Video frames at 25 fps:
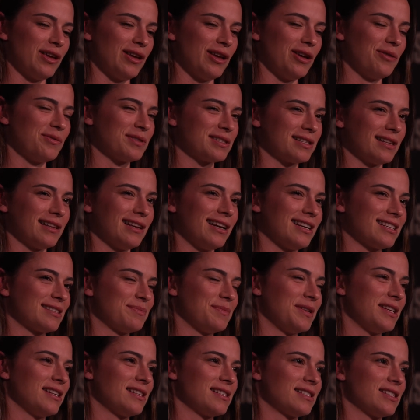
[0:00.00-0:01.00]
It was a
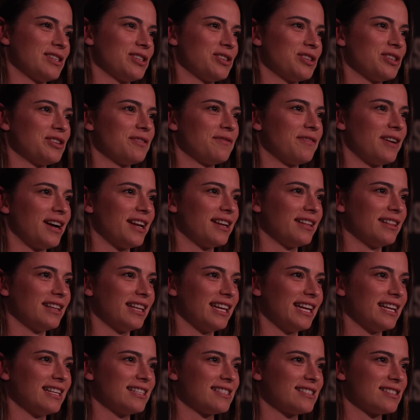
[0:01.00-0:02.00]
last-minute decision to fight in
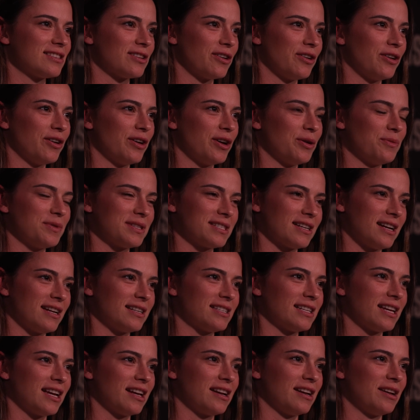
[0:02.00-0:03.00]
Leeds, so it was
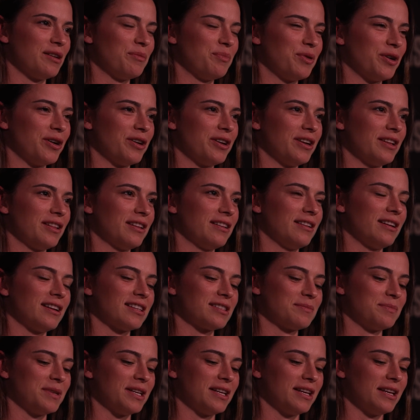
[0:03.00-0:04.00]
hard to get an opponent at the
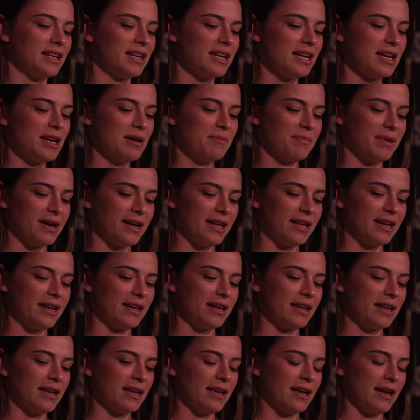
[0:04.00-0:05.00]
last minute. But
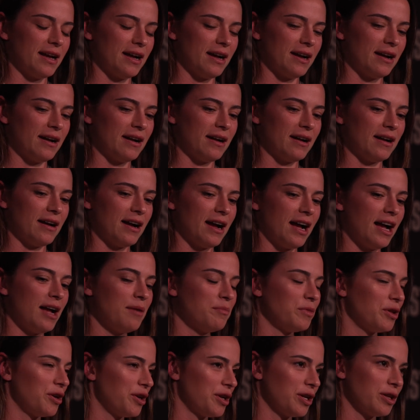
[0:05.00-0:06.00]

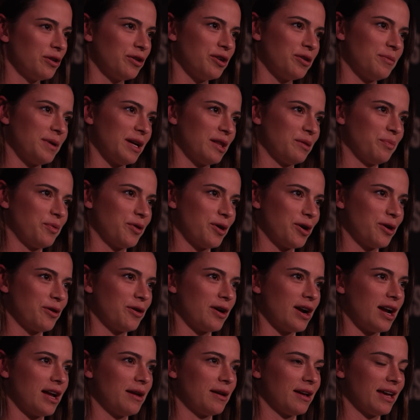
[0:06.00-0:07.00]
I'm learning a lot about
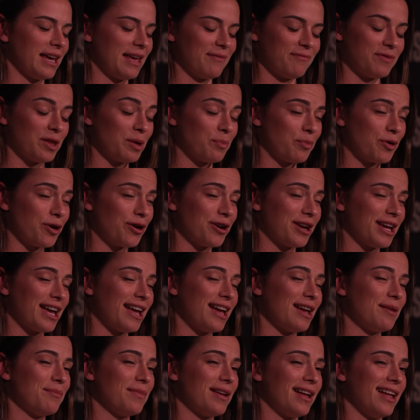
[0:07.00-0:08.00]
the pro
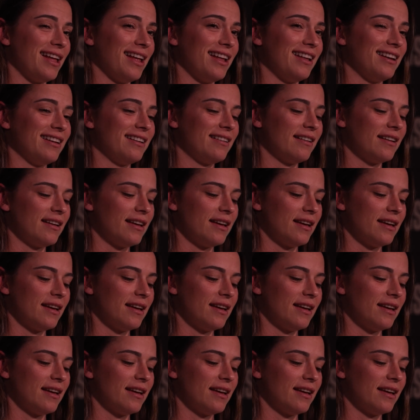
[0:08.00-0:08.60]
game, and